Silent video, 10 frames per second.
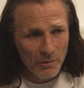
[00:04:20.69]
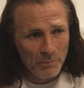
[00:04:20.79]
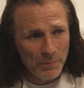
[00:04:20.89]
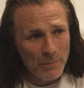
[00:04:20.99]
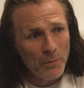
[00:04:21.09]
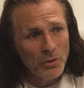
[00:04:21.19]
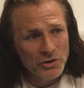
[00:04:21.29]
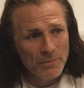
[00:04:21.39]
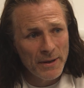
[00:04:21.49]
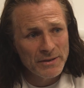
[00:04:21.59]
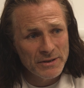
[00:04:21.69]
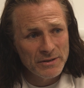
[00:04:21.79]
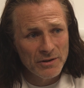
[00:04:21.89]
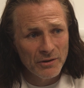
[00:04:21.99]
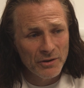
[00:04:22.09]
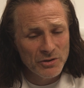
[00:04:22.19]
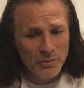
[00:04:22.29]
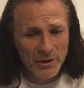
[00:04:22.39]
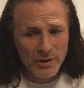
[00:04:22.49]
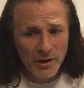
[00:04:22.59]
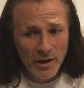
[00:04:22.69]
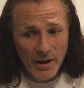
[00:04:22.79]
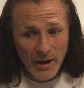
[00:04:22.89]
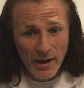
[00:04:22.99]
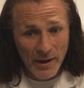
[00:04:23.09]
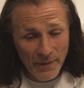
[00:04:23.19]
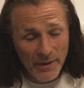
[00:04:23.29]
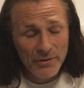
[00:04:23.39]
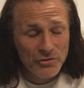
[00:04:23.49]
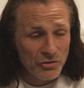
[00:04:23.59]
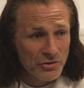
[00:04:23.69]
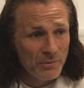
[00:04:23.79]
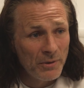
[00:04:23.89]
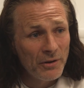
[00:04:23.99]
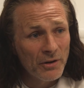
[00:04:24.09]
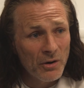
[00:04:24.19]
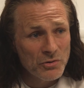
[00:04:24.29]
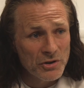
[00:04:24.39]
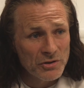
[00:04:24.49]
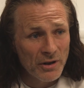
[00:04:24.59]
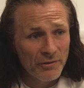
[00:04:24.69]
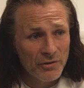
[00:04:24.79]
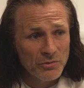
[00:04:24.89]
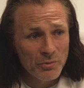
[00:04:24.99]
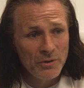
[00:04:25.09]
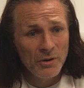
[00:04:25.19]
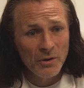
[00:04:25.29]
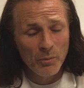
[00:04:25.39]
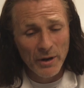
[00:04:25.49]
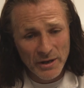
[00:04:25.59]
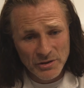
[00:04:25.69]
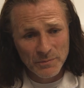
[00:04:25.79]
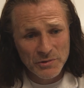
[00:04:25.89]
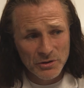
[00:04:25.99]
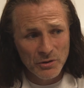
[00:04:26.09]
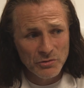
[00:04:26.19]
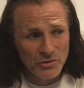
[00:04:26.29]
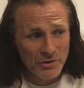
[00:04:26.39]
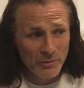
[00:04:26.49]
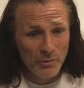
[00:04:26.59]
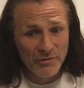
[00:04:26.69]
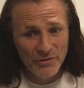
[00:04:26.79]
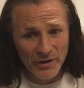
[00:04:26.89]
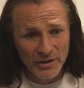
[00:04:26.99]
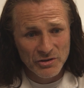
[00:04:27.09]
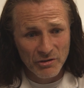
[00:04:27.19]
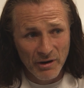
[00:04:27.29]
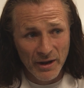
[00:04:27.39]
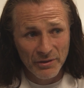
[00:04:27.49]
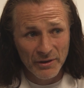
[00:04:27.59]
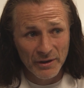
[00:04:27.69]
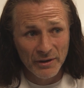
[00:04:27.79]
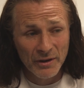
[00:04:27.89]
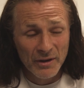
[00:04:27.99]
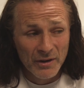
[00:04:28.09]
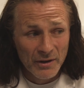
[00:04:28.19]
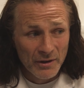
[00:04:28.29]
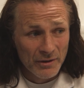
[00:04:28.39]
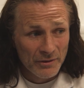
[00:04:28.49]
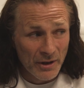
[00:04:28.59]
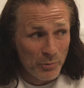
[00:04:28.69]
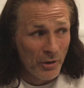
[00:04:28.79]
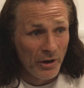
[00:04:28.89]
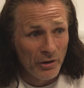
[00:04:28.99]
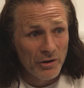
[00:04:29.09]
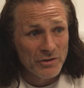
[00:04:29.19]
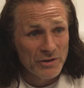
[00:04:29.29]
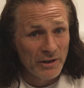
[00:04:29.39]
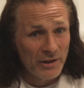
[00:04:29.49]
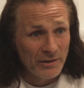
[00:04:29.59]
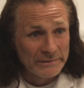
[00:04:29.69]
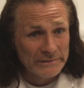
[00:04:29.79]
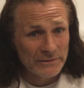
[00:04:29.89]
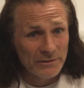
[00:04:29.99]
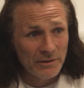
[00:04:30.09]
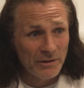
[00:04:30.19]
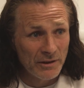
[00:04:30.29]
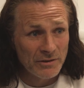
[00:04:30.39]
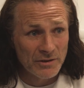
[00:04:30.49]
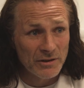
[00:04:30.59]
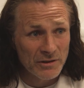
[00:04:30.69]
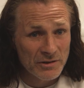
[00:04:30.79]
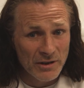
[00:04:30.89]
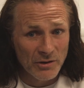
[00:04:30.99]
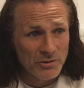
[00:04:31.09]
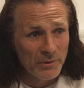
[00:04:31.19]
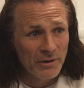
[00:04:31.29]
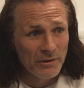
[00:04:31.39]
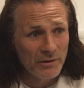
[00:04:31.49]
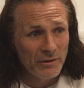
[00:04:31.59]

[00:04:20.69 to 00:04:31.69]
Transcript: a bit more cemented, this week. And then the trust in me and the coaching staff, because we ask them to do something, we feel it's the right thing. They probably look at us thinking, this sounds a bit